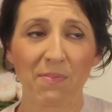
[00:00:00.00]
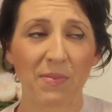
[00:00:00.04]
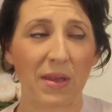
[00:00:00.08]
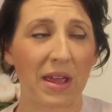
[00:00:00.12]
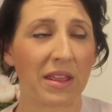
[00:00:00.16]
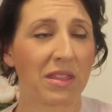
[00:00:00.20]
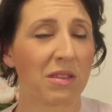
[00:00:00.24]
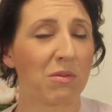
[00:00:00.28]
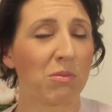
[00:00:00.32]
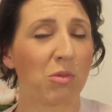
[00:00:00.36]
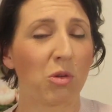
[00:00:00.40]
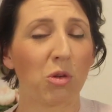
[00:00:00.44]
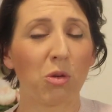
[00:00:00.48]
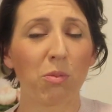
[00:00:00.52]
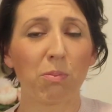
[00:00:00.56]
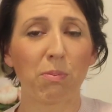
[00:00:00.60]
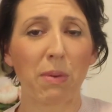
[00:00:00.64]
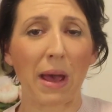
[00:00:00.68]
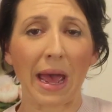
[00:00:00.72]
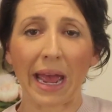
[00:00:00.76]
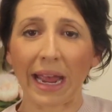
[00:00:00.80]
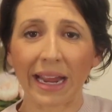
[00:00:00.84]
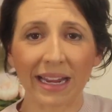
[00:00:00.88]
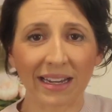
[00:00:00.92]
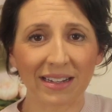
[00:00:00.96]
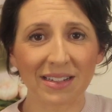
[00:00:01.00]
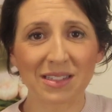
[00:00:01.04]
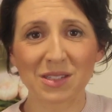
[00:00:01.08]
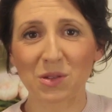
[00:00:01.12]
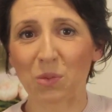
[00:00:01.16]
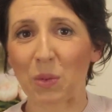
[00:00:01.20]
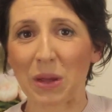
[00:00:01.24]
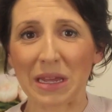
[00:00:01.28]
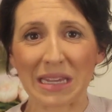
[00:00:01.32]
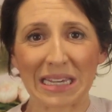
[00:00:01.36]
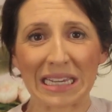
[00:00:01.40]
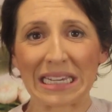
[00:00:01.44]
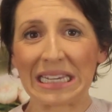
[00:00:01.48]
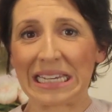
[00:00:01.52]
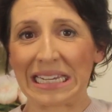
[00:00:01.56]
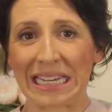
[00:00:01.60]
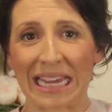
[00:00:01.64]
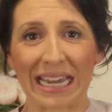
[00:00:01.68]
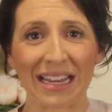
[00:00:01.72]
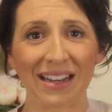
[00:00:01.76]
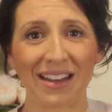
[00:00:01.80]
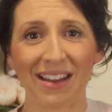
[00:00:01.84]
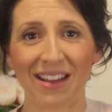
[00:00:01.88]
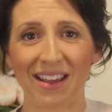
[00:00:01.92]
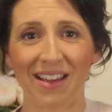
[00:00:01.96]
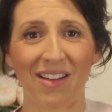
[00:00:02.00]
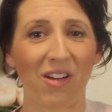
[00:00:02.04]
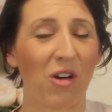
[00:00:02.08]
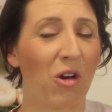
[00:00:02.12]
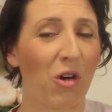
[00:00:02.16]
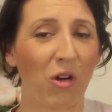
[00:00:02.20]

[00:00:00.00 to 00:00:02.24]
And the more pains we can get